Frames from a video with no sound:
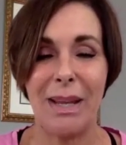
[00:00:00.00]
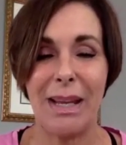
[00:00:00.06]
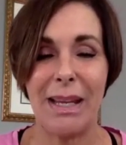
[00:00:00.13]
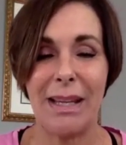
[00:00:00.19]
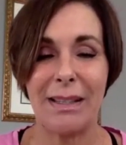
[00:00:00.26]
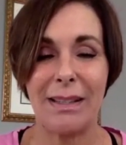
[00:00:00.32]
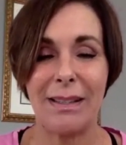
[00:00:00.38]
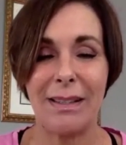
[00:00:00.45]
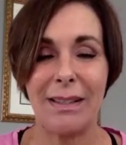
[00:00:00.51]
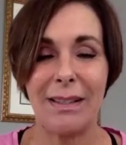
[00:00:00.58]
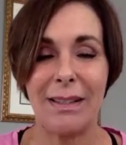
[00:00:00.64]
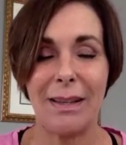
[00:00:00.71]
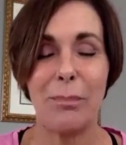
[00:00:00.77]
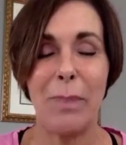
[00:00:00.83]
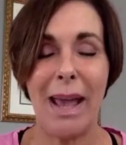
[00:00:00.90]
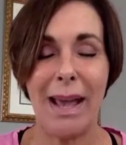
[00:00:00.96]
in
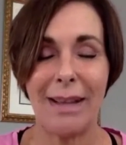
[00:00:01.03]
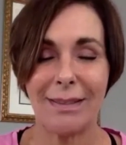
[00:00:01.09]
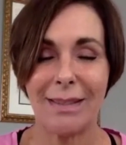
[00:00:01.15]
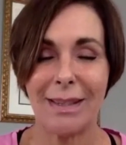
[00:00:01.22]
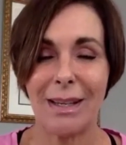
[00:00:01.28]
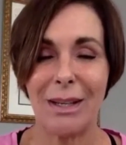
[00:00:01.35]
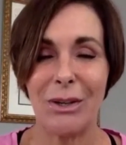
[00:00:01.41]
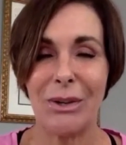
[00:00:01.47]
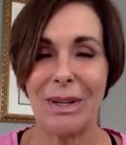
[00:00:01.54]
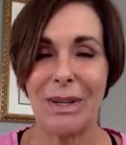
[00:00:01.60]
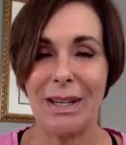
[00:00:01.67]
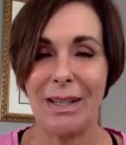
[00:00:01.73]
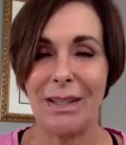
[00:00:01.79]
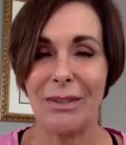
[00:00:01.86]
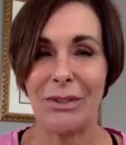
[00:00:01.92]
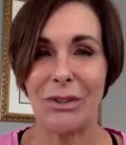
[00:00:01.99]
passing your
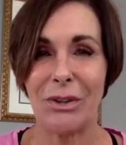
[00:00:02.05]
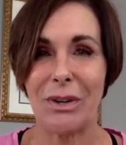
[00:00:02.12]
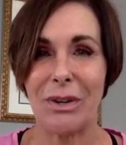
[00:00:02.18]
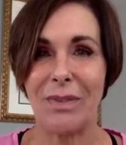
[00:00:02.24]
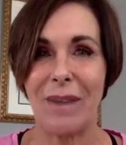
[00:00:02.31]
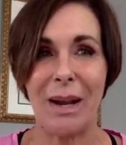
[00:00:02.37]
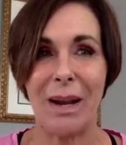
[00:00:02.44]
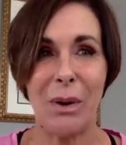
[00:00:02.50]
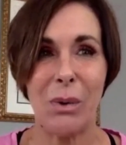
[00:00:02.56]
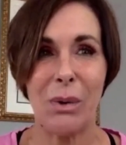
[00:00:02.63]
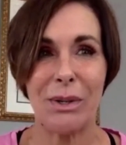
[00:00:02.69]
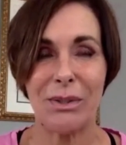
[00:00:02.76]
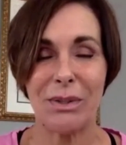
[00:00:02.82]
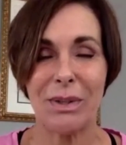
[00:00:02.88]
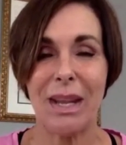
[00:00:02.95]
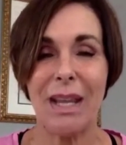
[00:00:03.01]
HEDIS certified
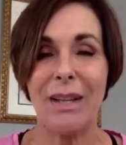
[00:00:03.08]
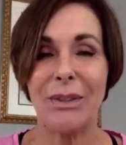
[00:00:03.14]
course.